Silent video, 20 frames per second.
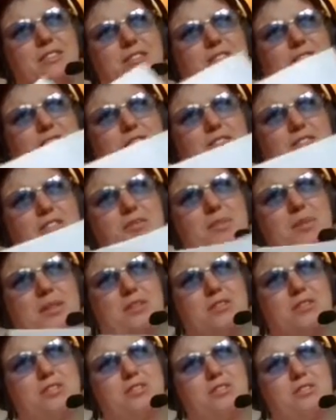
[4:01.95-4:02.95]
The first 2
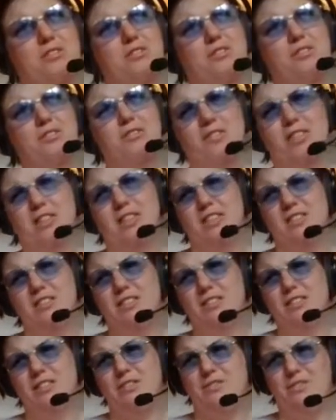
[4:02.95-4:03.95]
being tutorial, and then
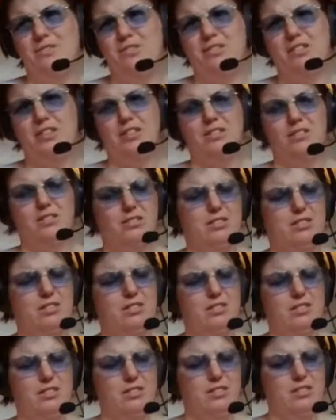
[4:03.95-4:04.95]
it's different
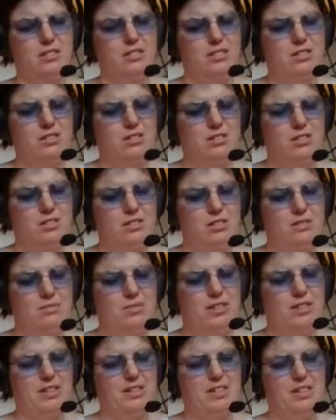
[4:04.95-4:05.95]
things.
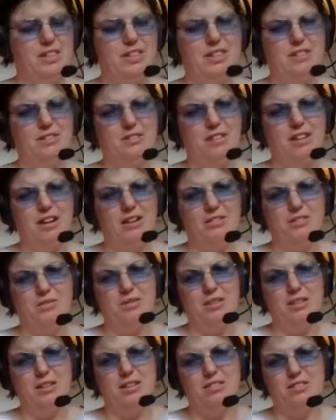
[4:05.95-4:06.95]
And when they say needlecraft,
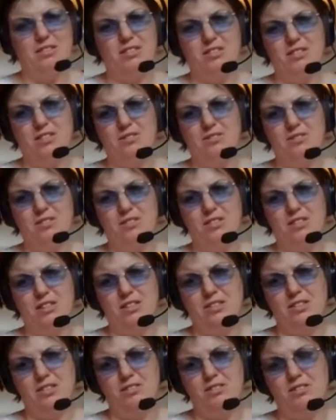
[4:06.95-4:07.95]
they mean literally different
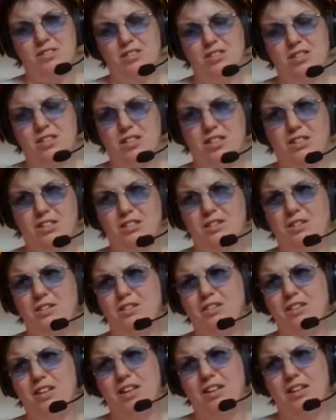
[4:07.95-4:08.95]
things. Cross stitch,
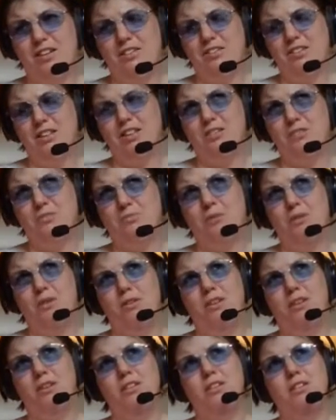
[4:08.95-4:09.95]
hard hanger,
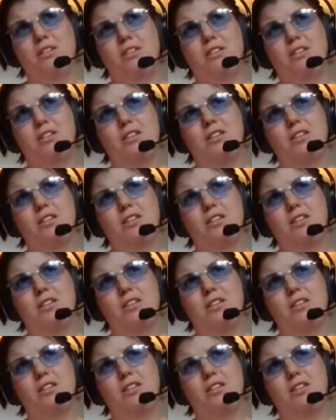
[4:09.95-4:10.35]
needlepoint.